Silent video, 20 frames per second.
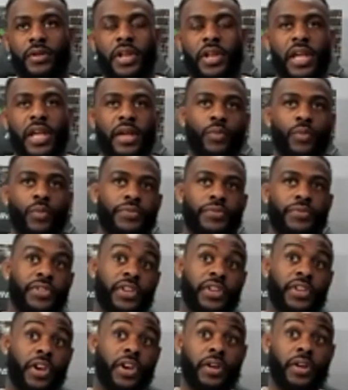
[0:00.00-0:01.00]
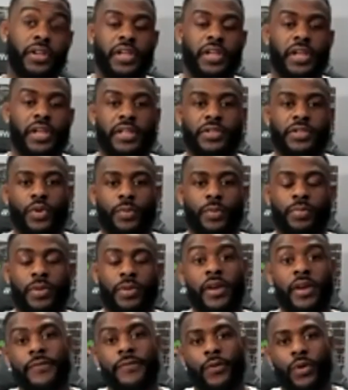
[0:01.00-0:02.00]
name with the young kids who are
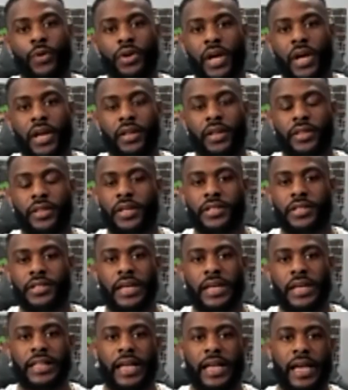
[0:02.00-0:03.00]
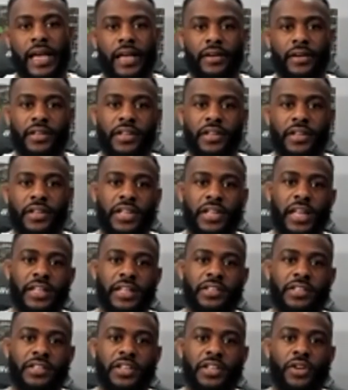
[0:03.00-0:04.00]
playing Fortnite and things like that. Kids that
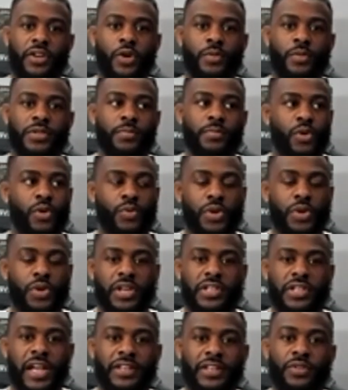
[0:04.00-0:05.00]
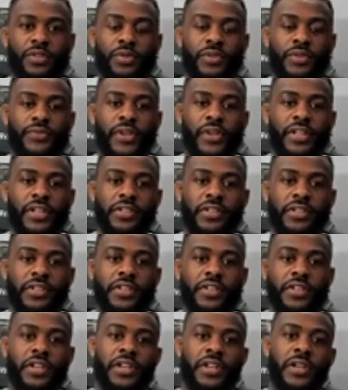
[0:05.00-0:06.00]
like to sit home, smoke weed, and tattoo their
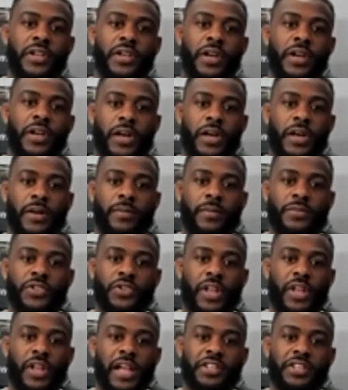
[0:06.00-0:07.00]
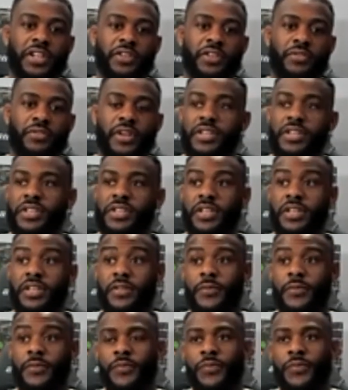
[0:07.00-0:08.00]
faces. Um, so that
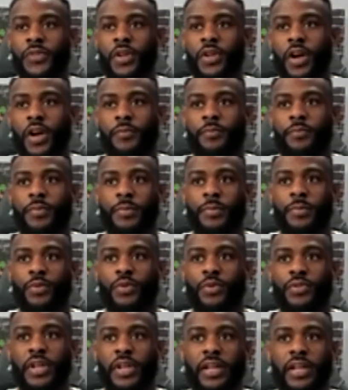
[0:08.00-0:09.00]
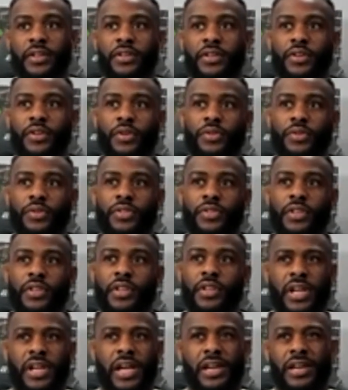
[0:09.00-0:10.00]
generation of people that you know,
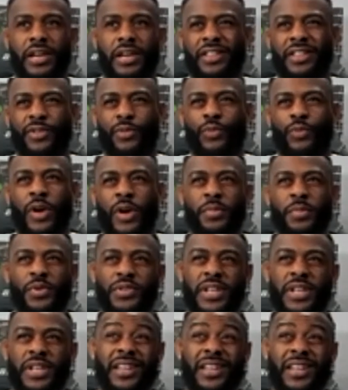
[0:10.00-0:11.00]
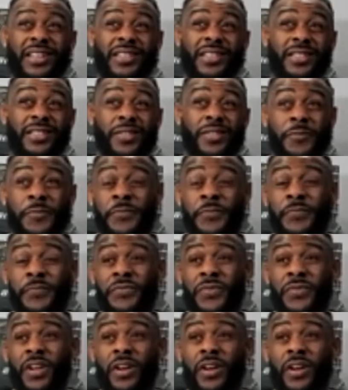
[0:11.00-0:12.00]
kind of like the rebels, I guess.
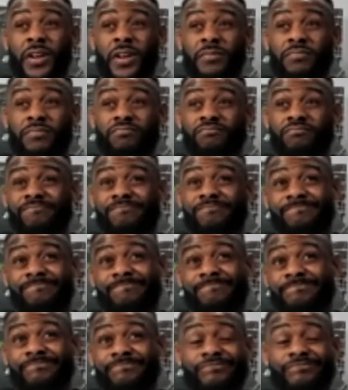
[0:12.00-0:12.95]
Um,